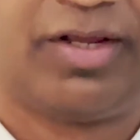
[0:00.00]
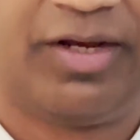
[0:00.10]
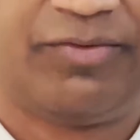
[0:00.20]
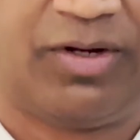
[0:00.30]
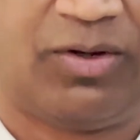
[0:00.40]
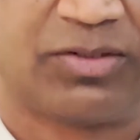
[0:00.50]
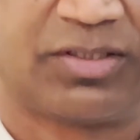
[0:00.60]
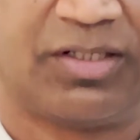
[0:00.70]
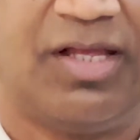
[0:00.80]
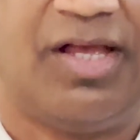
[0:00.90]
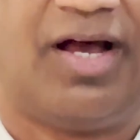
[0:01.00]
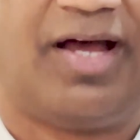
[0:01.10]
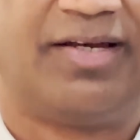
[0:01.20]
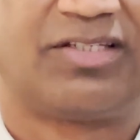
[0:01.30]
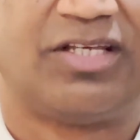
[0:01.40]
hearing loss.
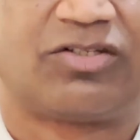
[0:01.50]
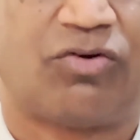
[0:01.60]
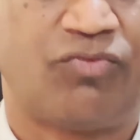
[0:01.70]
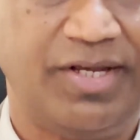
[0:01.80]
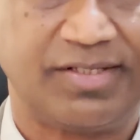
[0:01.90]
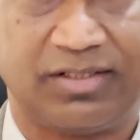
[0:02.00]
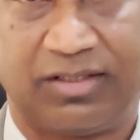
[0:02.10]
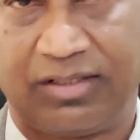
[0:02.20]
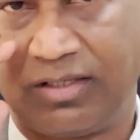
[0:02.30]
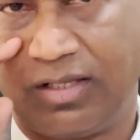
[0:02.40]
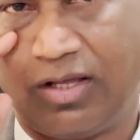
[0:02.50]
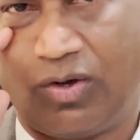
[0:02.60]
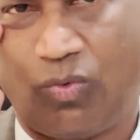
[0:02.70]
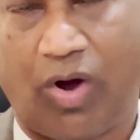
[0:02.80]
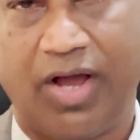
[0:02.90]
And this is the reason
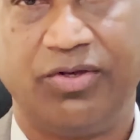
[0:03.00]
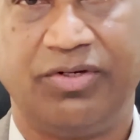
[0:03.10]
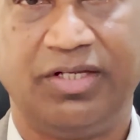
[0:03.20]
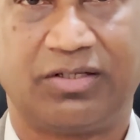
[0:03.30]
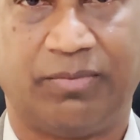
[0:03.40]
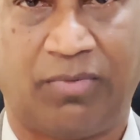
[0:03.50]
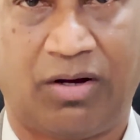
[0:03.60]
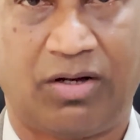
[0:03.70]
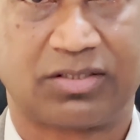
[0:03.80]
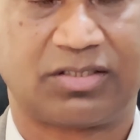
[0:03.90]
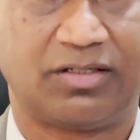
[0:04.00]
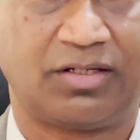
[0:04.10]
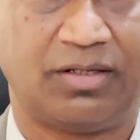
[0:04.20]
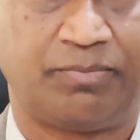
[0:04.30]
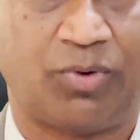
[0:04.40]
why you need to mask
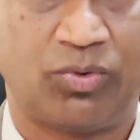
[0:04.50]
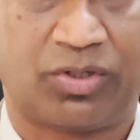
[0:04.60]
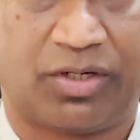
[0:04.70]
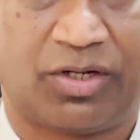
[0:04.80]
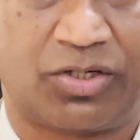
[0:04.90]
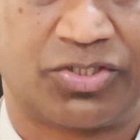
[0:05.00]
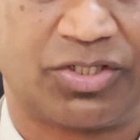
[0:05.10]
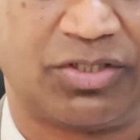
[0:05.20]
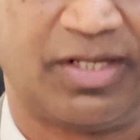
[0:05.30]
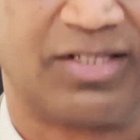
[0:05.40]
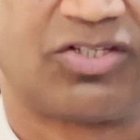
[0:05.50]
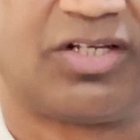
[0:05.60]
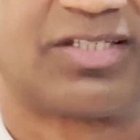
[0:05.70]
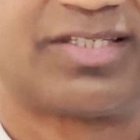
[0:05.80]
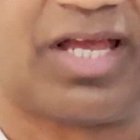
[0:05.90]
the bone conduction. Yes? So the
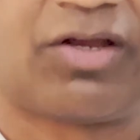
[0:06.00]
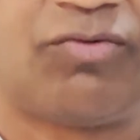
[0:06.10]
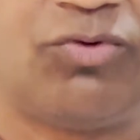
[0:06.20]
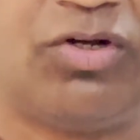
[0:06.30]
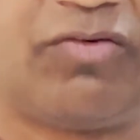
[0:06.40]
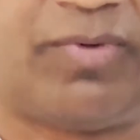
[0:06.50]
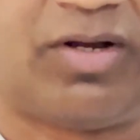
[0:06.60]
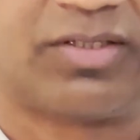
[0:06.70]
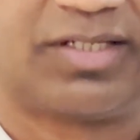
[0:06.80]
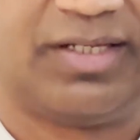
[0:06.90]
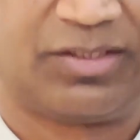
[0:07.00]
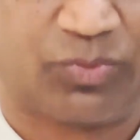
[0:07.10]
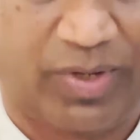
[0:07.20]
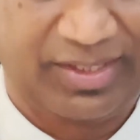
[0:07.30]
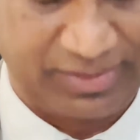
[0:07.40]
second rule of masking is
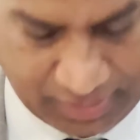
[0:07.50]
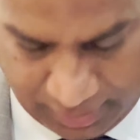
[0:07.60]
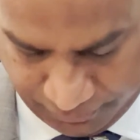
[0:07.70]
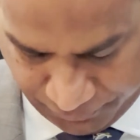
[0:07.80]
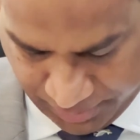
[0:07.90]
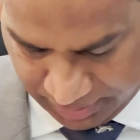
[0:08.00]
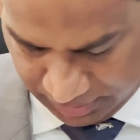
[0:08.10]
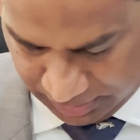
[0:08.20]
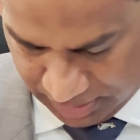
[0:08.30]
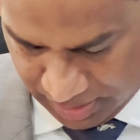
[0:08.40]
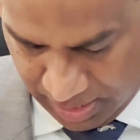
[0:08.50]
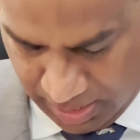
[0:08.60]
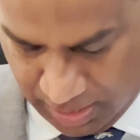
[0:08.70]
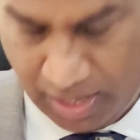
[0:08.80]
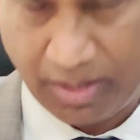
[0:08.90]
when there's a difference
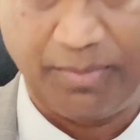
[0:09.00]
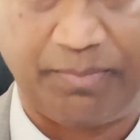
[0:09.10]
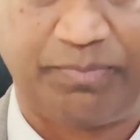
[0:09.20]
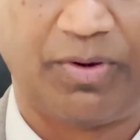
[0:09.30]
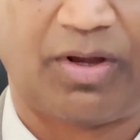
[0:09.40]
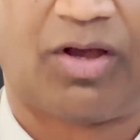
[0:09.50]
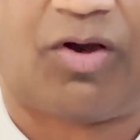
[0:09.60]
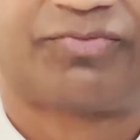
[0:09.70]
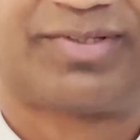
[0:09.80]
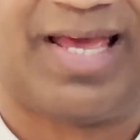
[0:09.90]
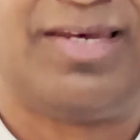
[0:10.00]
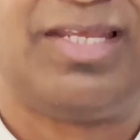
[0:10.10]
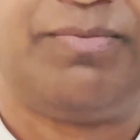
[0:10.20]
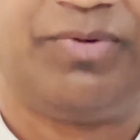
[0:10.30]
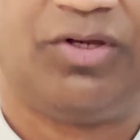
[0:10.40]
of 10
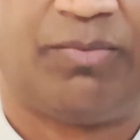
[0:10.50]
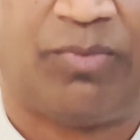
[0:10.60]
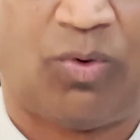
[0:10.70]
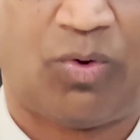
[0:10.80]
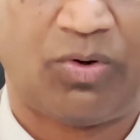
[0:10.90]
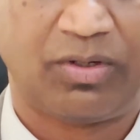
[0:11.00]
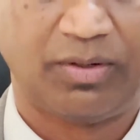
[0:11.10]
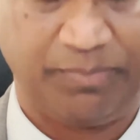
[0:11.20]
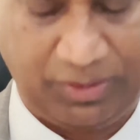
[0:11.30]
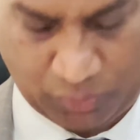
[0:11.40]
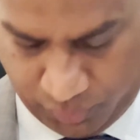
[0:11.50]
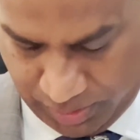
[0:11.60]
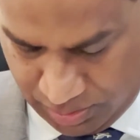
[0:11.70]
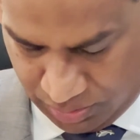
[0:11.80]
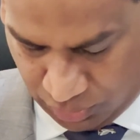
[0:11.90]
dB or more
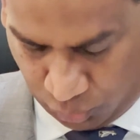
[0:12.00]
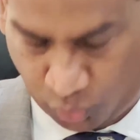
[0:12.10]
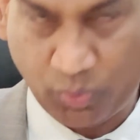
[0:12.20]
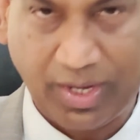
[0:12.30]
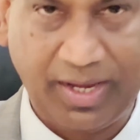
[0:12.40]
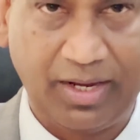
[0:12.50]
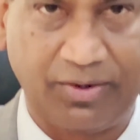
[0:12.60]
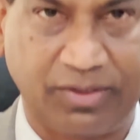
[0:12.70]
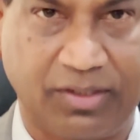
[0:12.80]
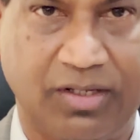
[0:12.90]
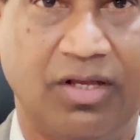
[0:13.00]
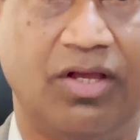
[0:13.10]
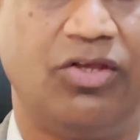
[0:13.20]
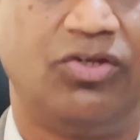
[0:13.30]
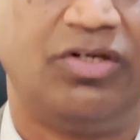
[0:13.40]
between the two ears,
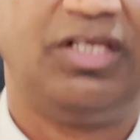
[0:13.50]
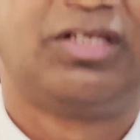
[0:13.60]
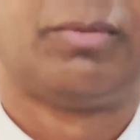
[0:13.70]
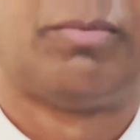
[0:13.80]
you need to